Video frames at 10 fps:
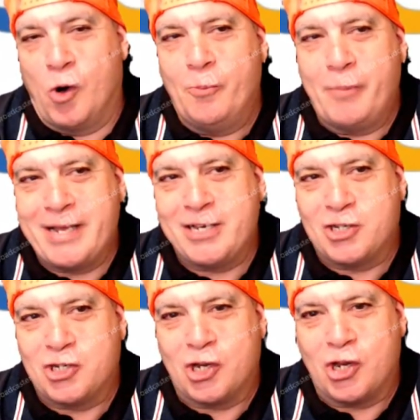what
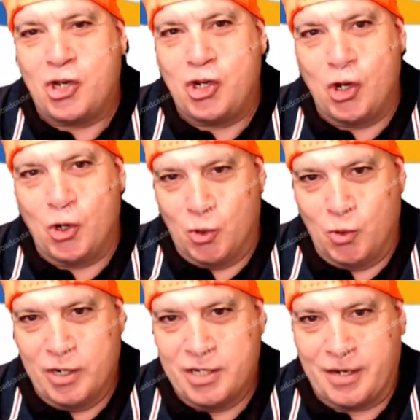makes
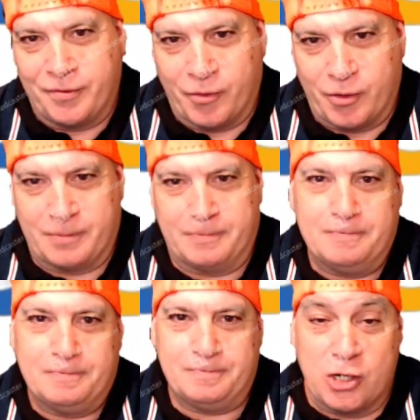you different?
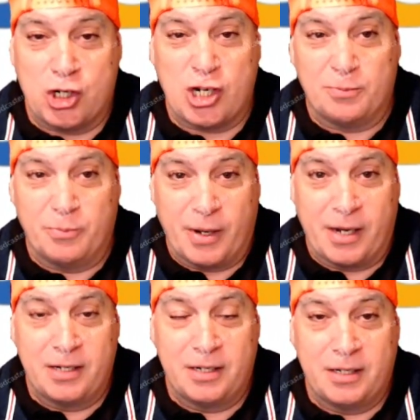If it's a
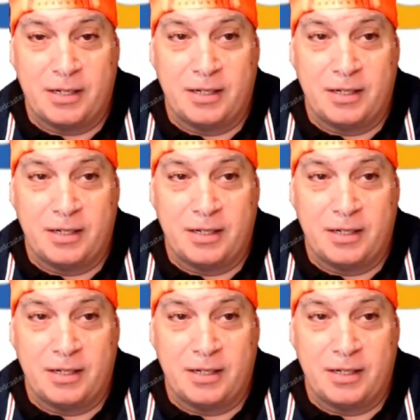jumper,